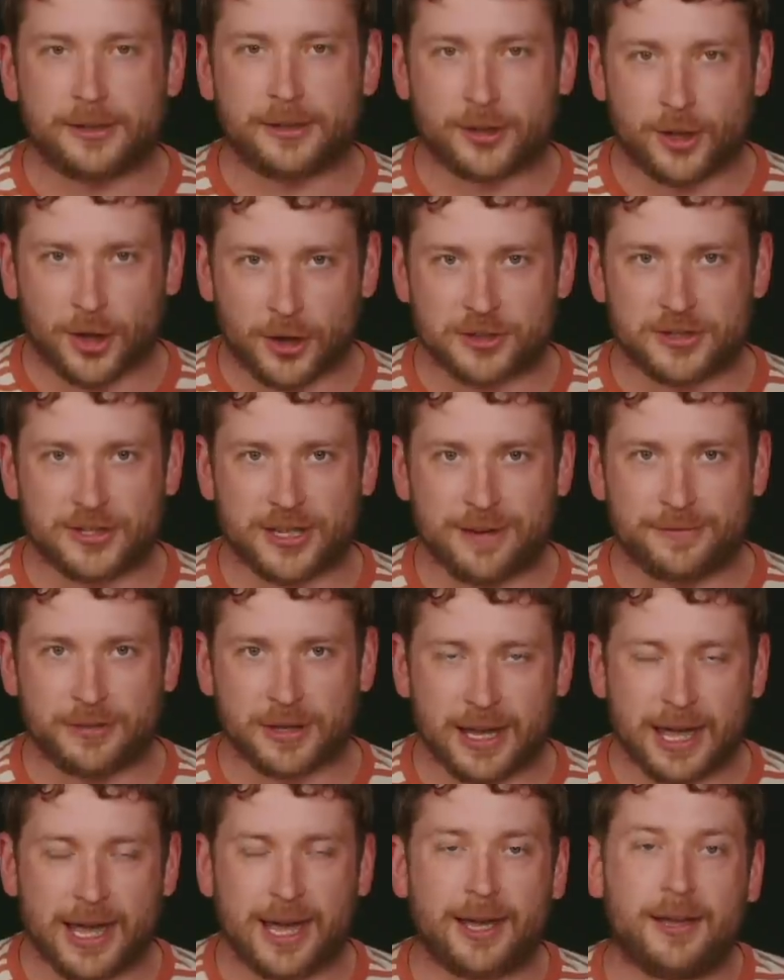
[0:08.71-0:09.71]
God save
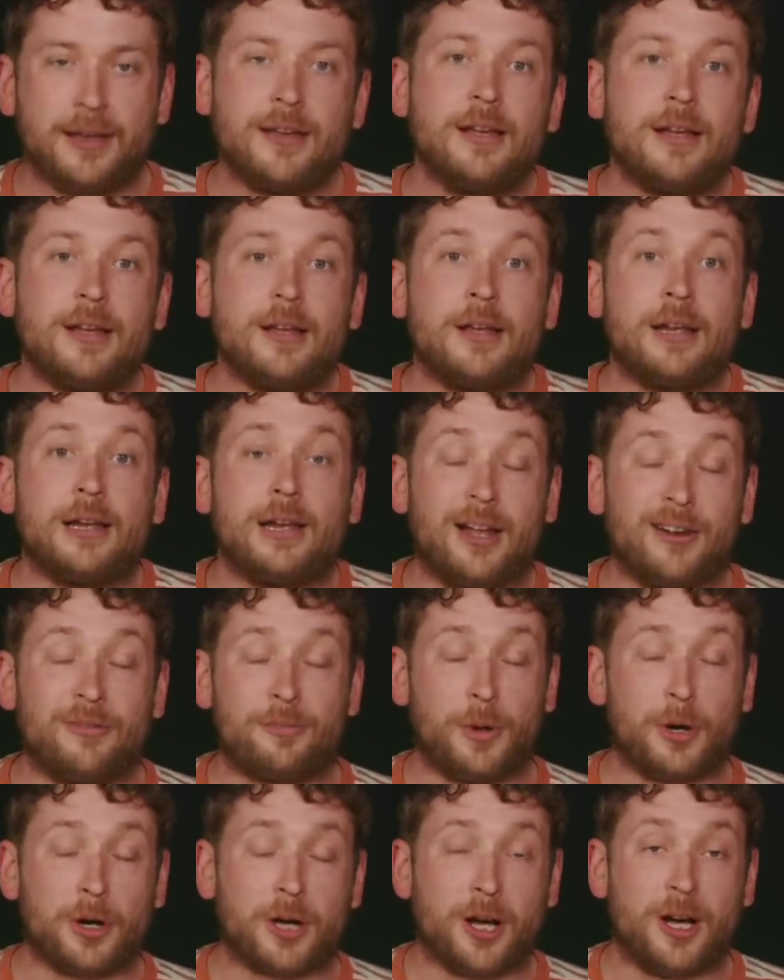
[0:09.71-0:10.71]
the king.
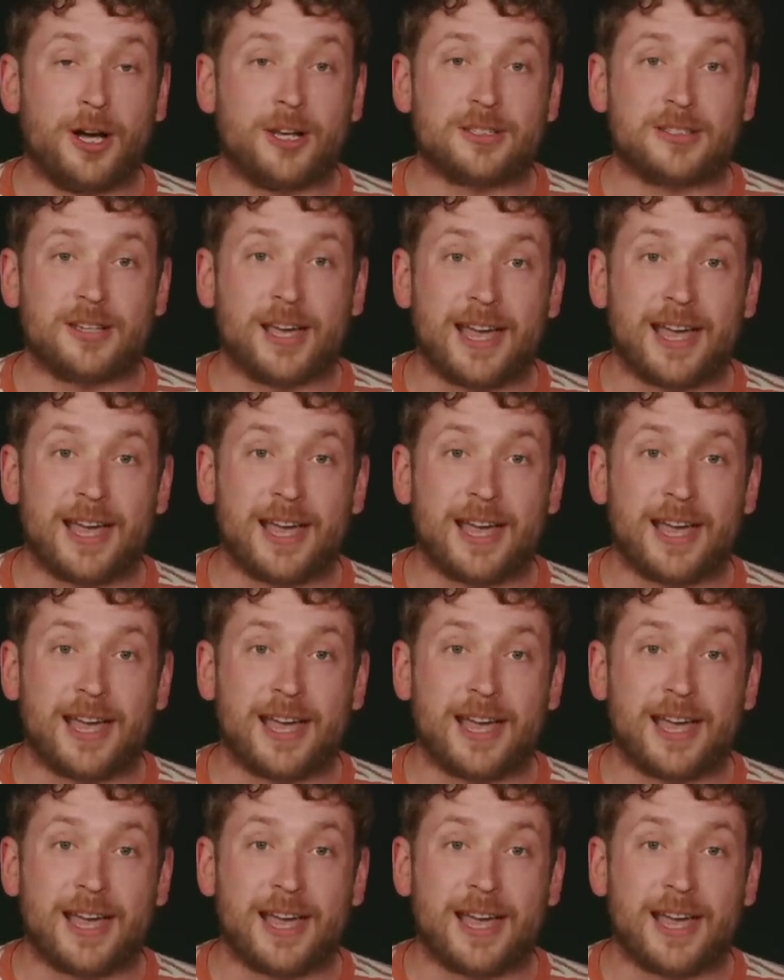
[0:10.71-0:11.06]
Love podcasts.